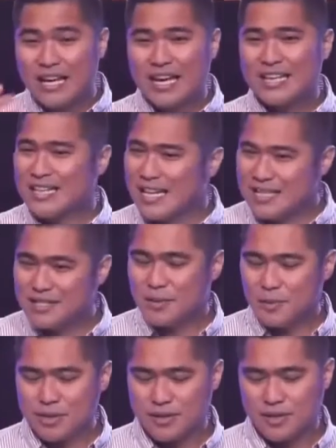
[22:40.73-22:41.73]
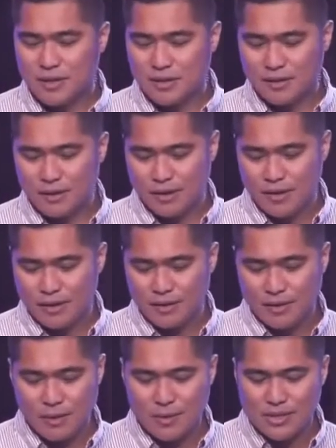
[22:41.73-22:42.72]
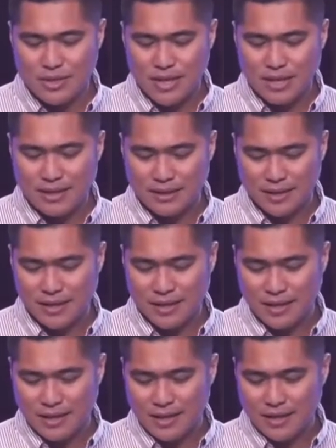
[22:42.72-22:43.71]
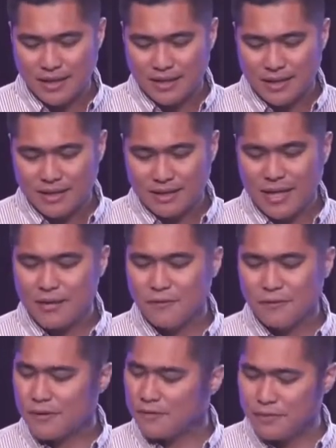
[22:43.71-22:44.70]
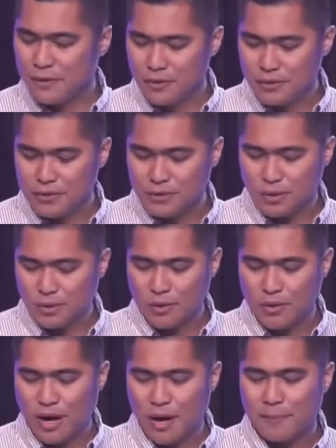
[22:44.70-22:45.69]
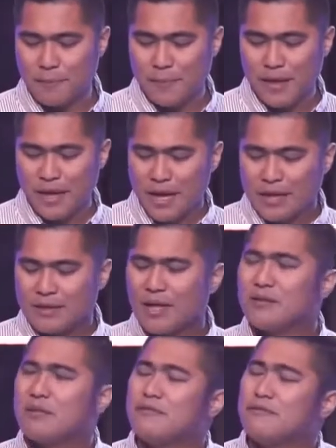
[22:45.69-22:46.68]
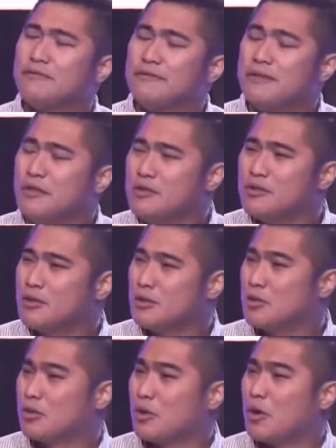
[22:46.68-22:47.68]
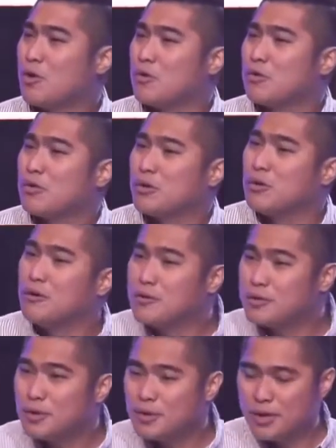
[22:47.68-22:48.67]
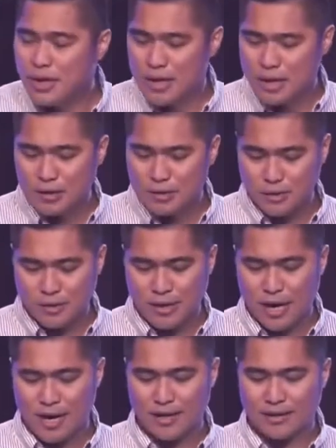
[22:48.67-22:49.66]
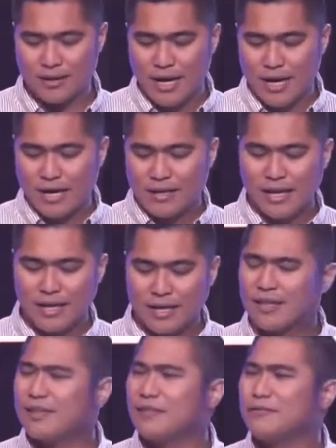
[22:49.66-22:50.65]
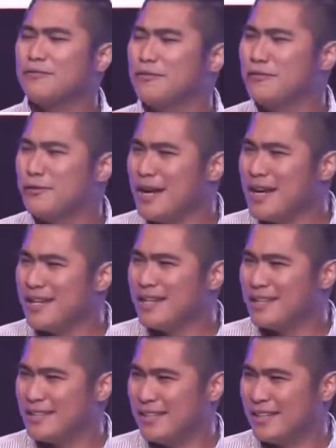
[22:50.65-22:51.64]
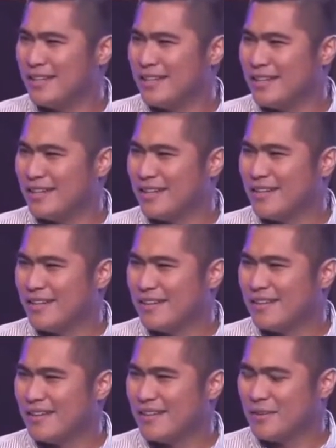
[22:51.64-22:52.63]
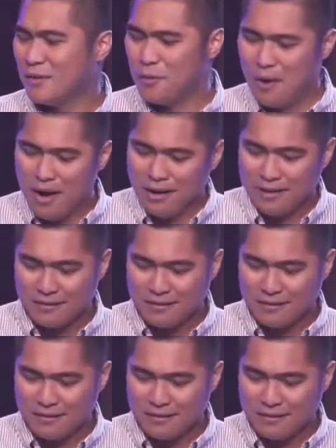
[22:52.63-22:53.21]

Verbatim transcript: And yes, there was thunder, there was lightning. They refused to go up. They refused to grow closer to God. They got afraid. Why?